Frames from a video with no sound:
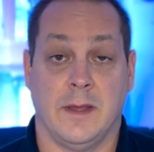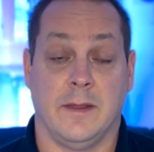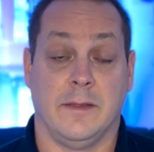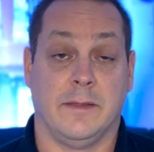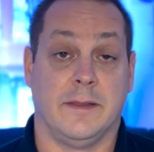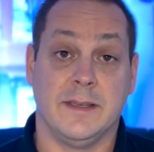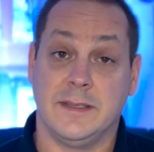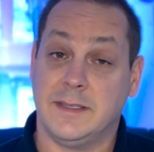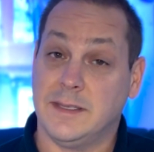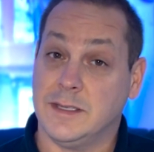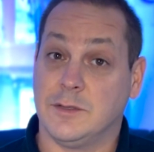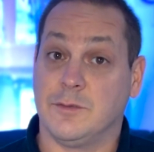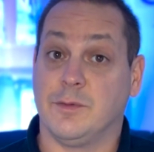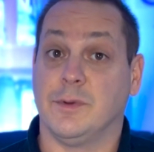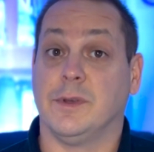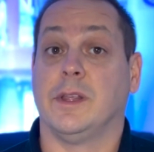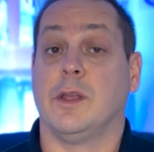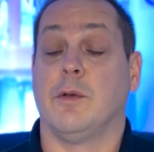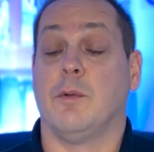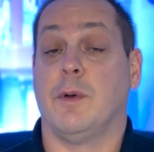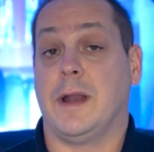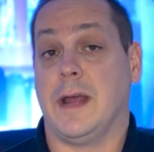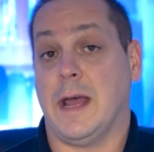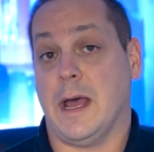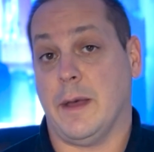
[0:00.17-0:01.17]
This is
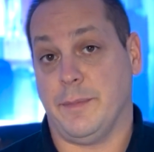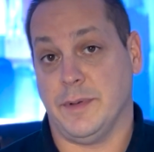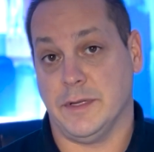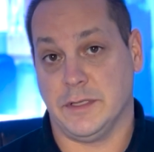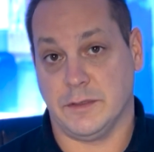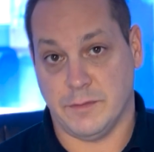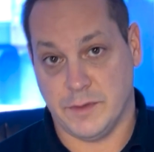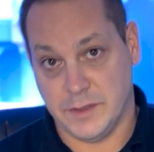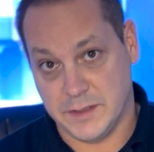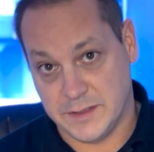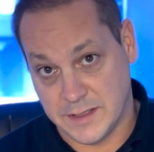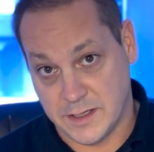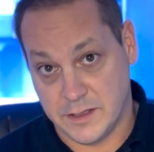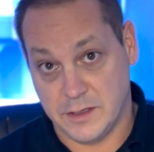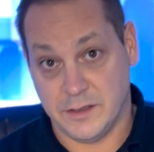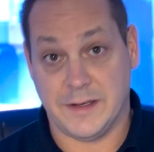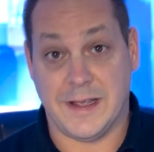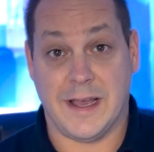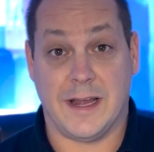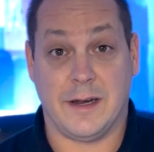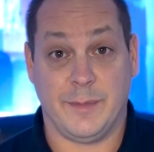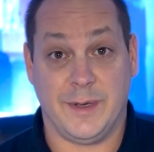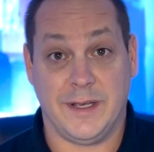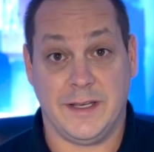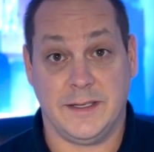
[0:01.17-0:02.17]
really what happens when you send your
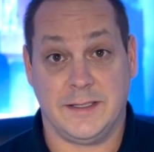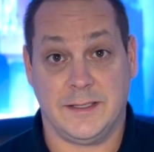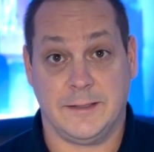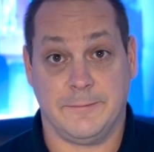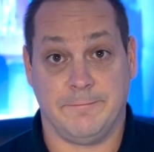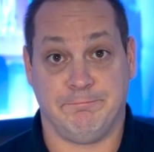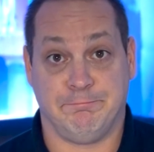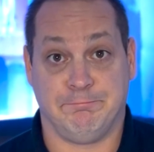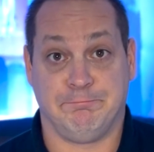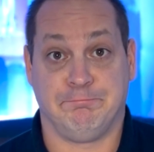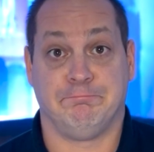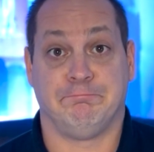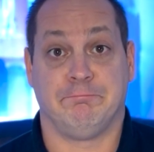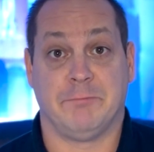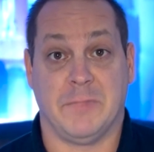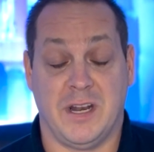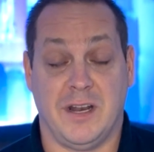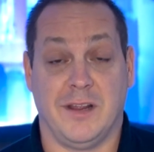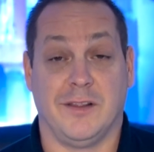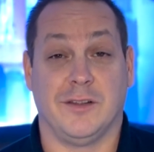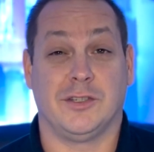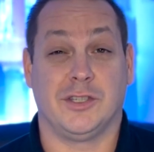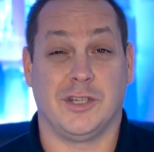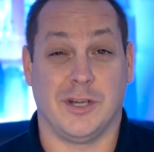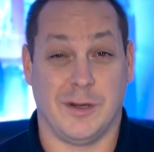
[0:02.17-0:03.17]
database
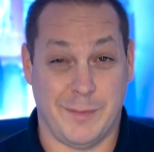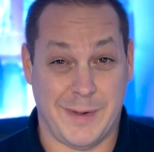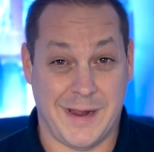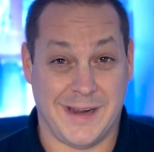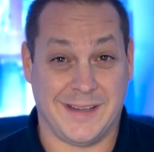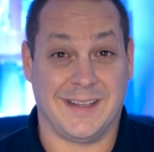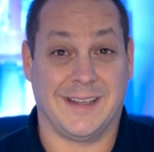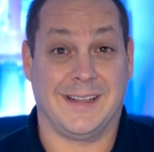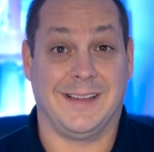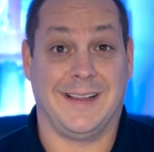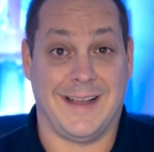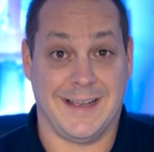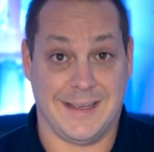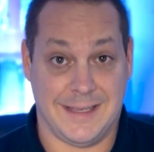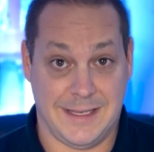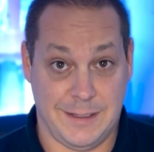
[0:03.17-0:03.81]
another turn back the clock